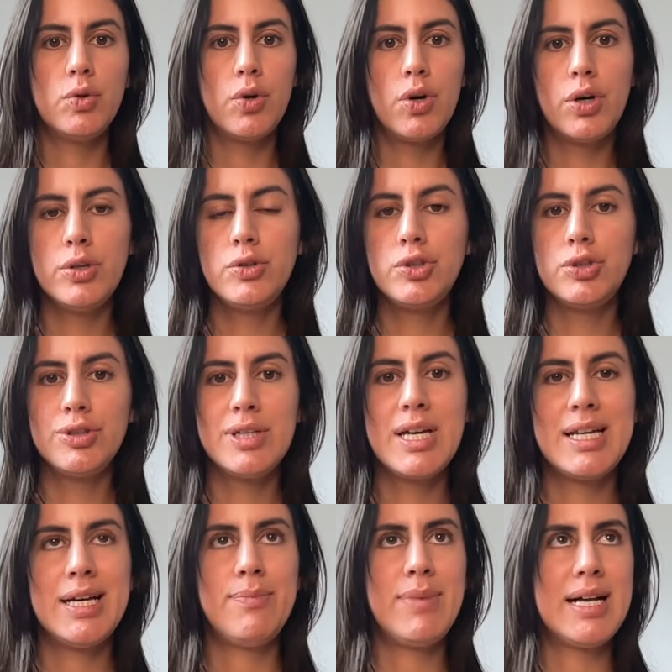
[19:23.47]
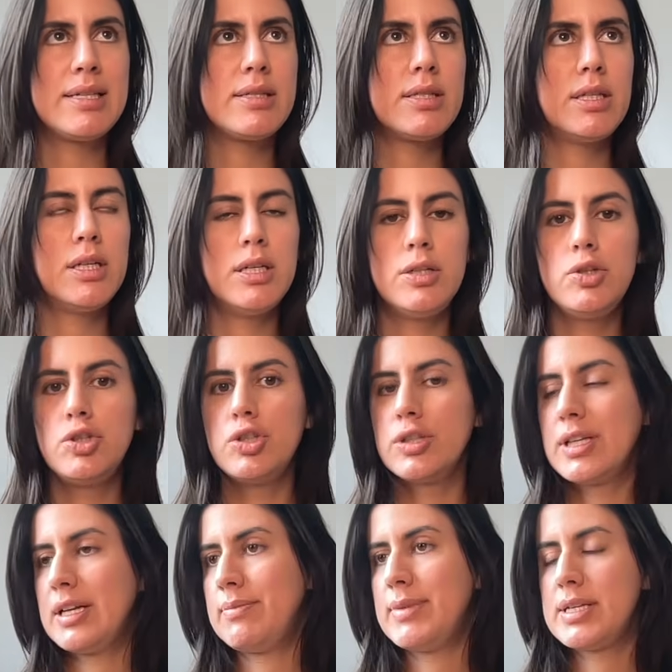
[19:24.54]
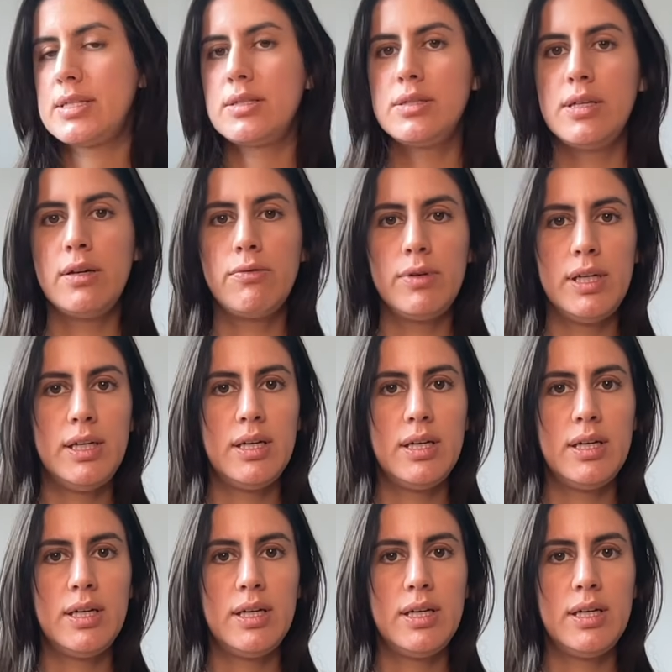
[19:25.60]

oh, you should get a master's degree,